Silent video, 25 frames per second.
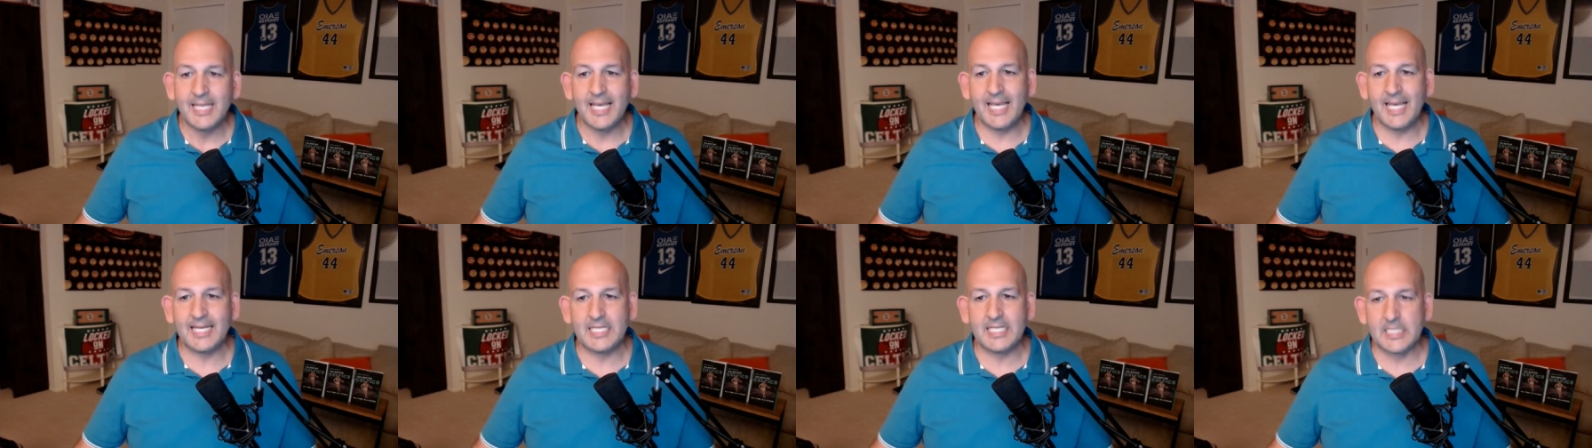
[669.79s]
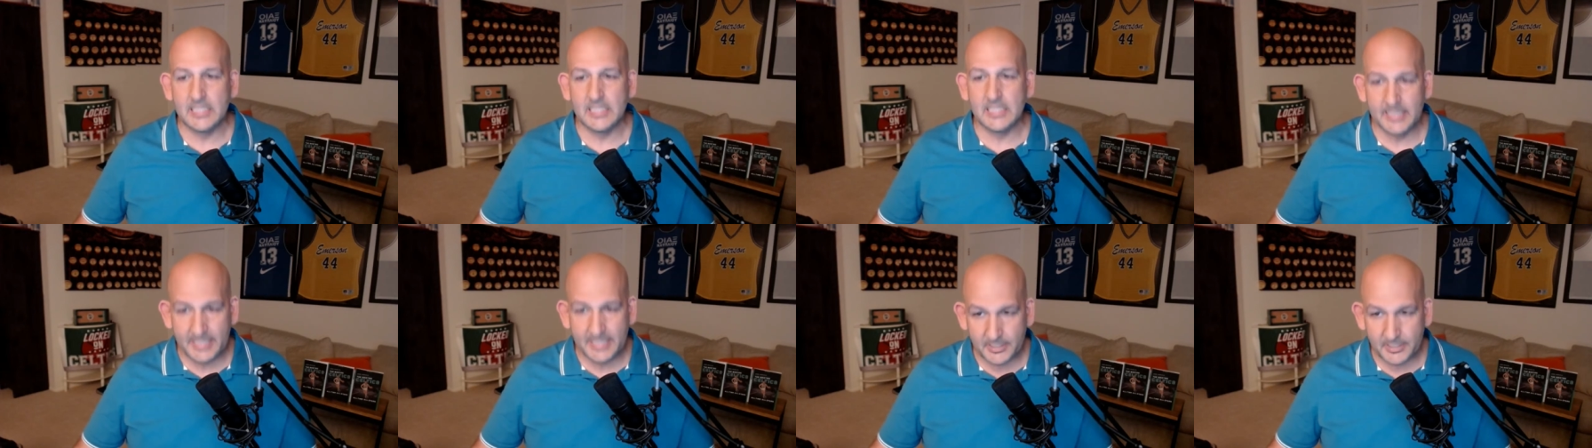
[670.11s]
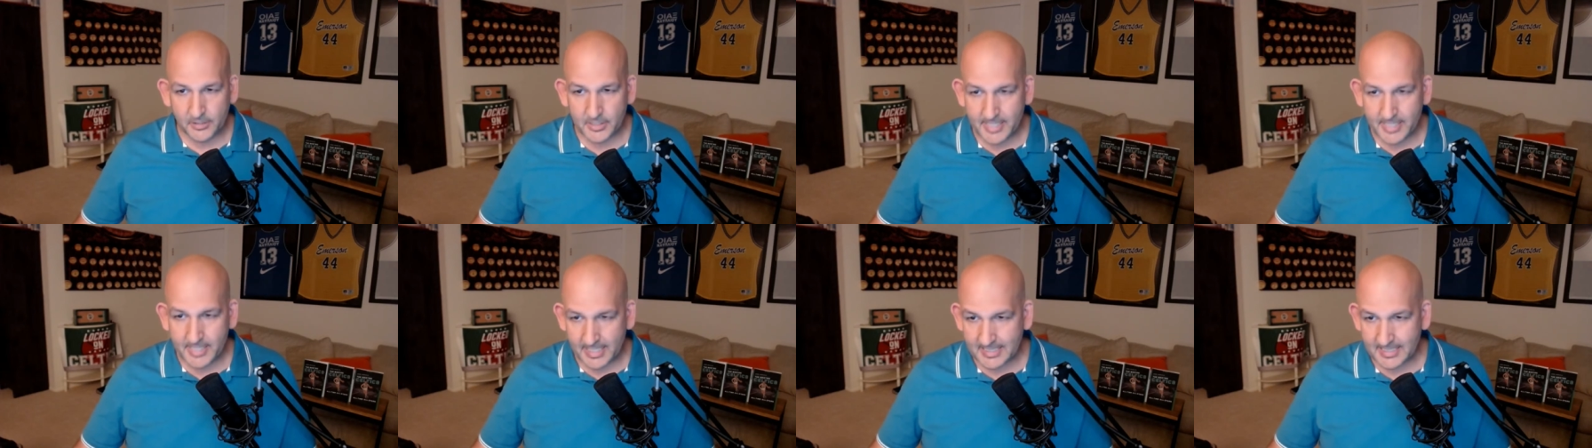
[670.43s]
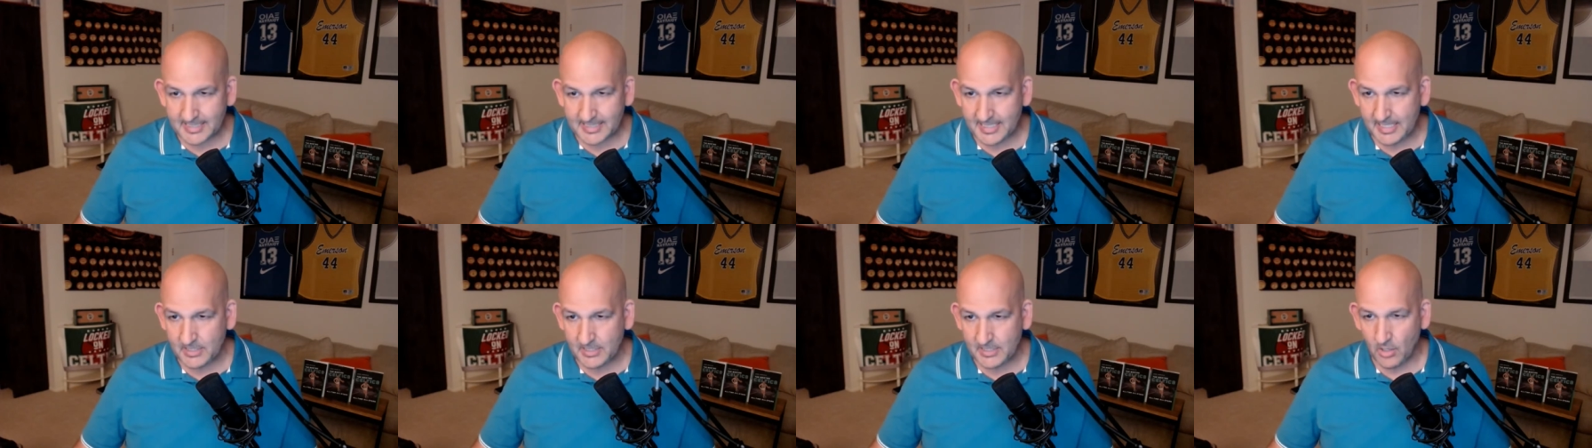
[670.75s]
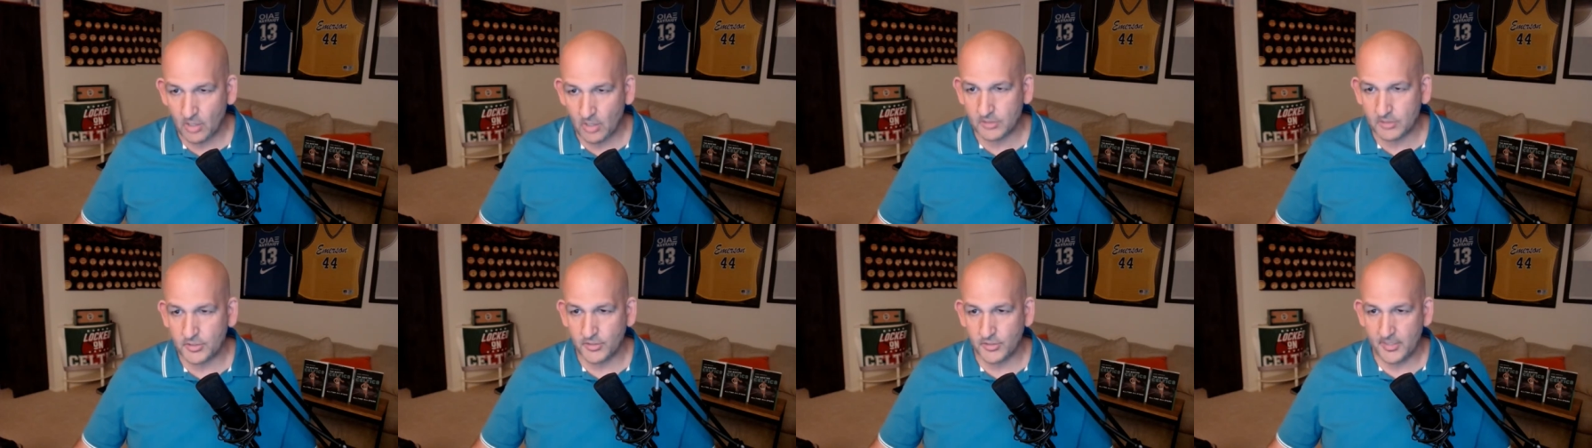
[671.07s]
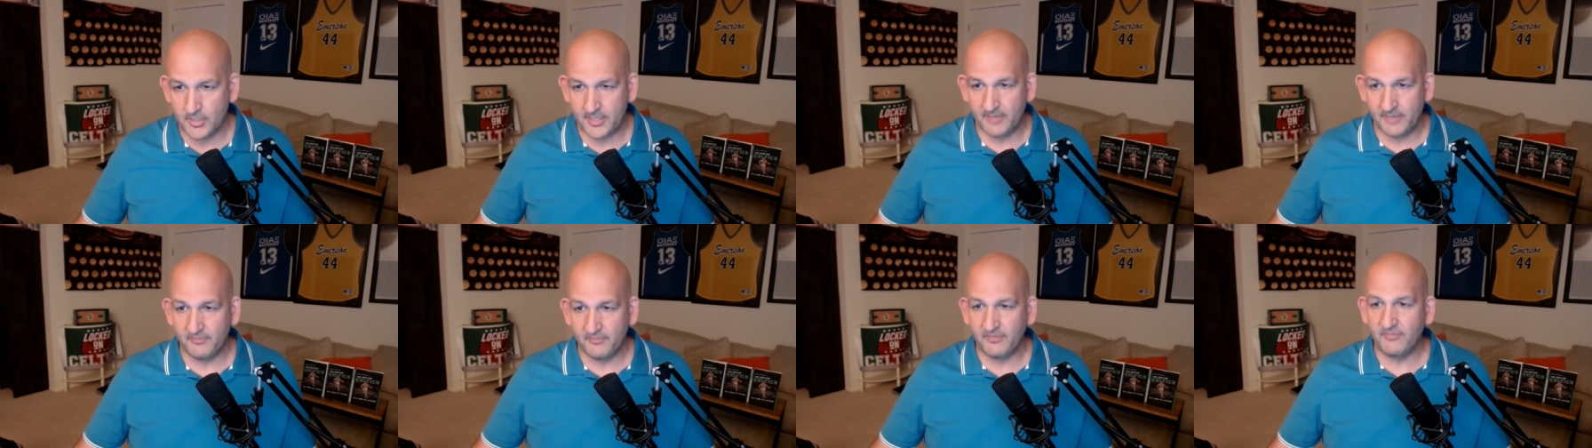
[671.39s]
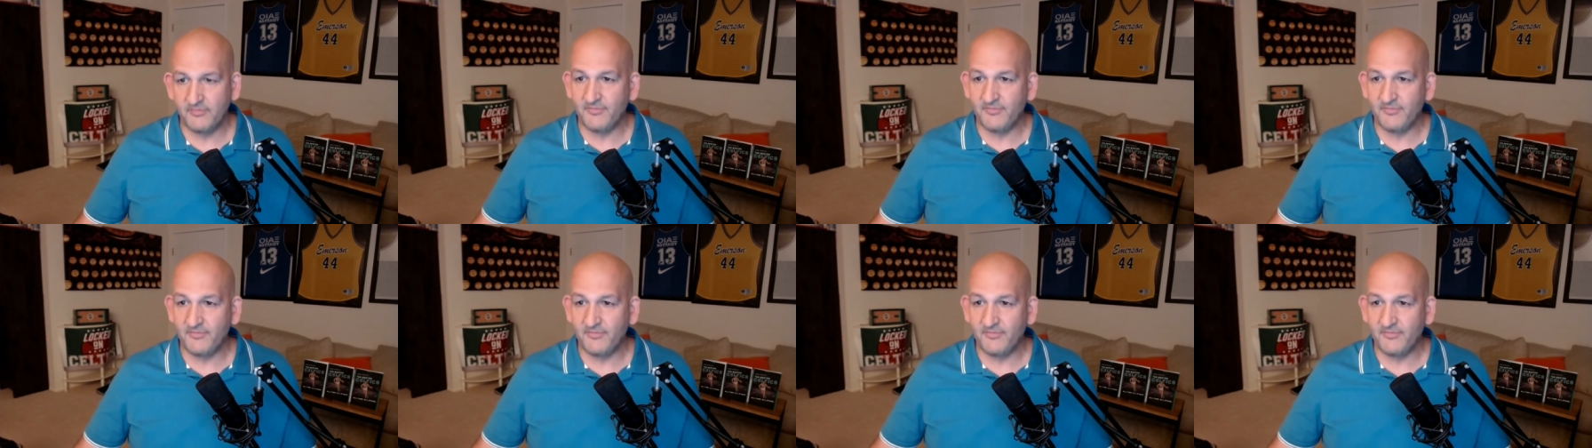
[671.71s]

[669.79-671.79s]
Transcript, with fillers: and cleaner nicotine alternative.